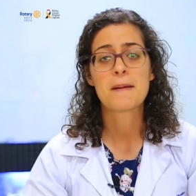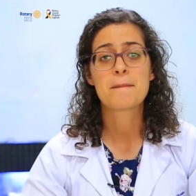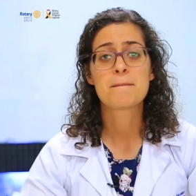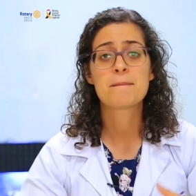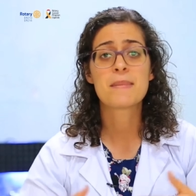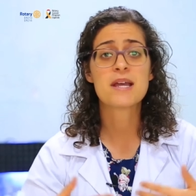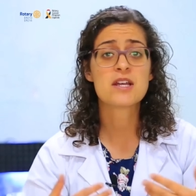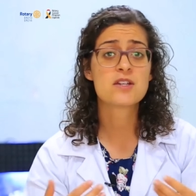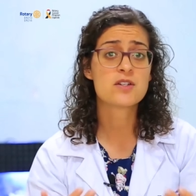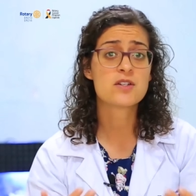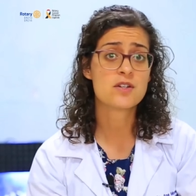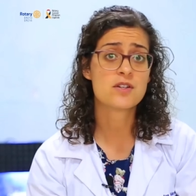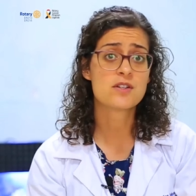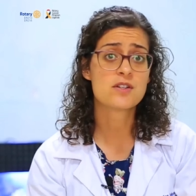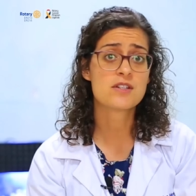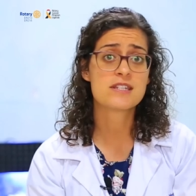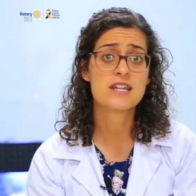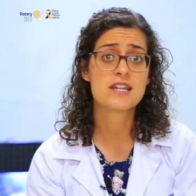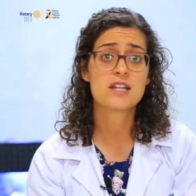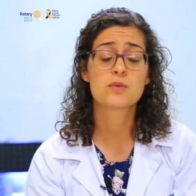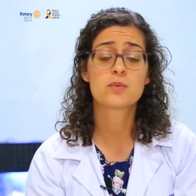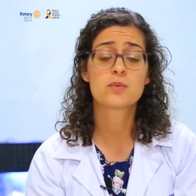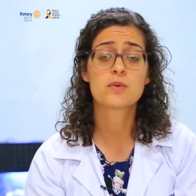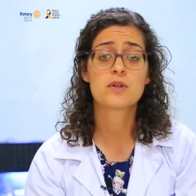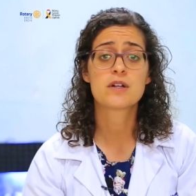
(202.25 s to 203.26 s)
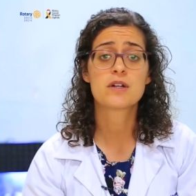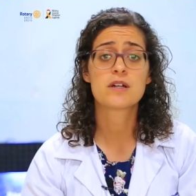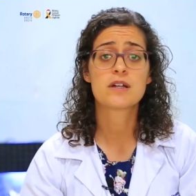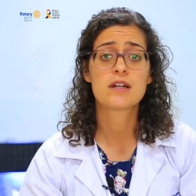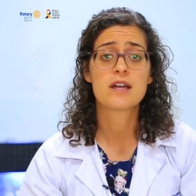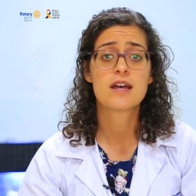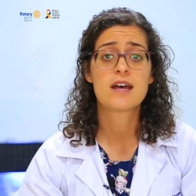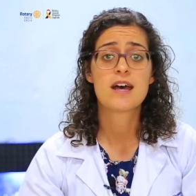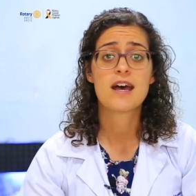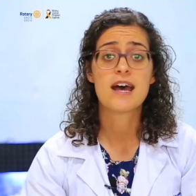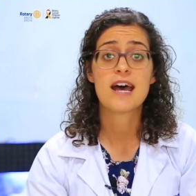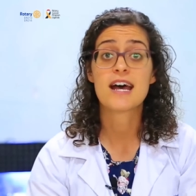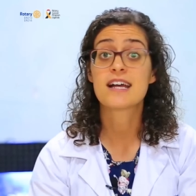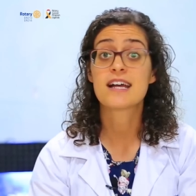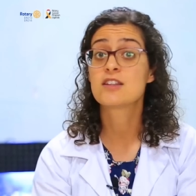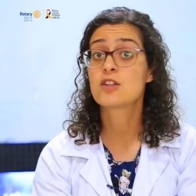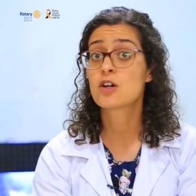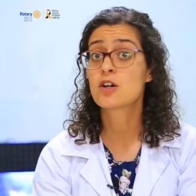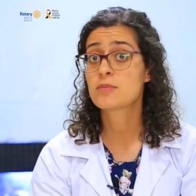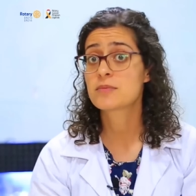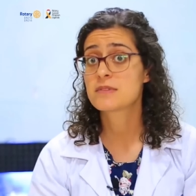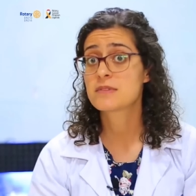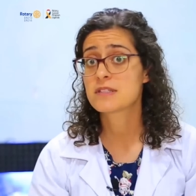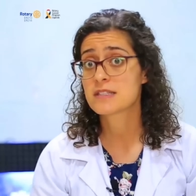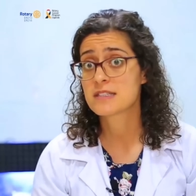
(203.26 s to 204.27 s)
measures that were
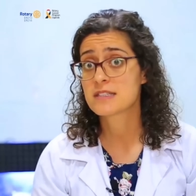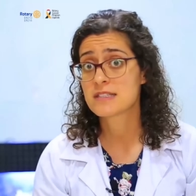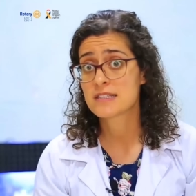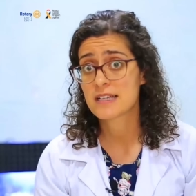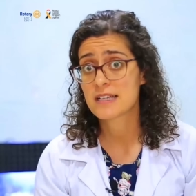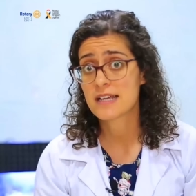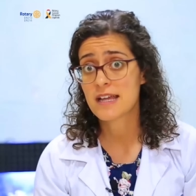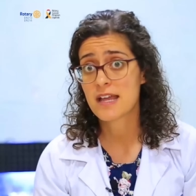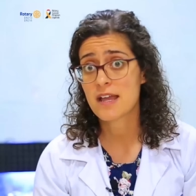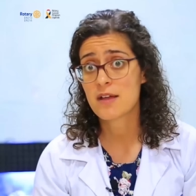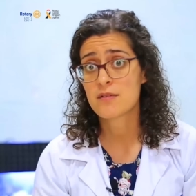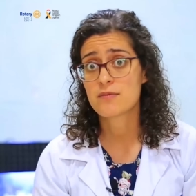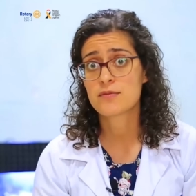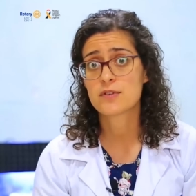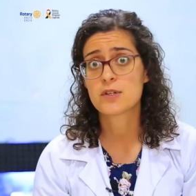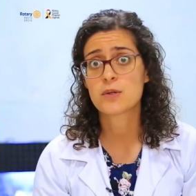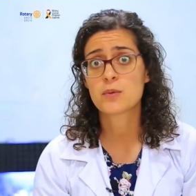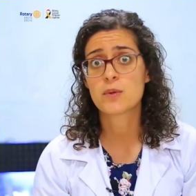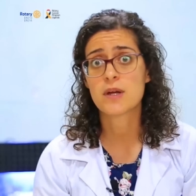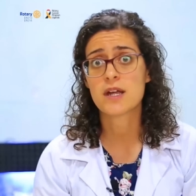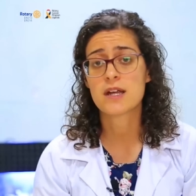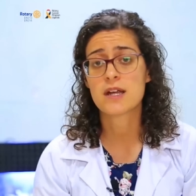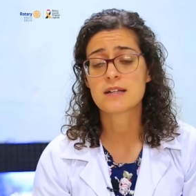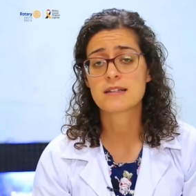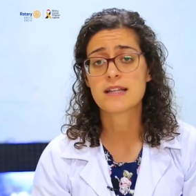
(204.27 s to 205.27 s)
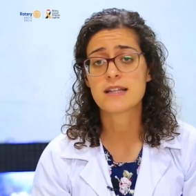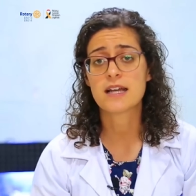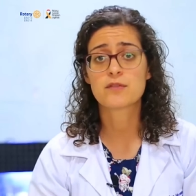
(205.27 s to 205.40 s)
adopted everywhere.